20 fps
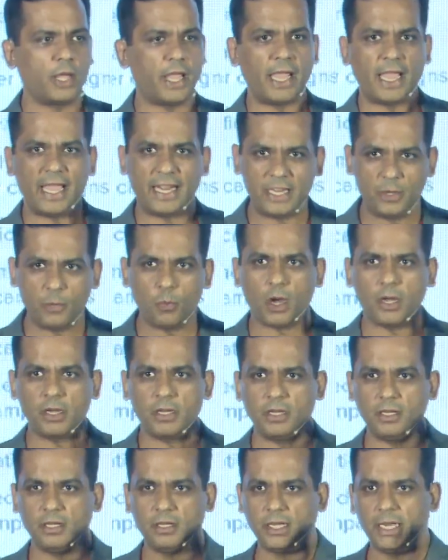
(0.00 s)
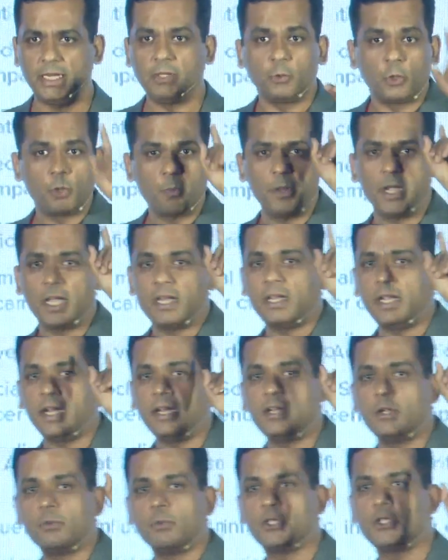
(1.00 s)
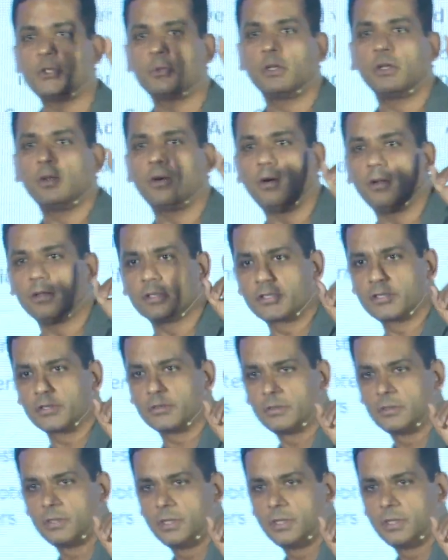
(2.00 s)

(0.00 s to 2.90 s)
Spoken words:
anyone, it could be an individual also.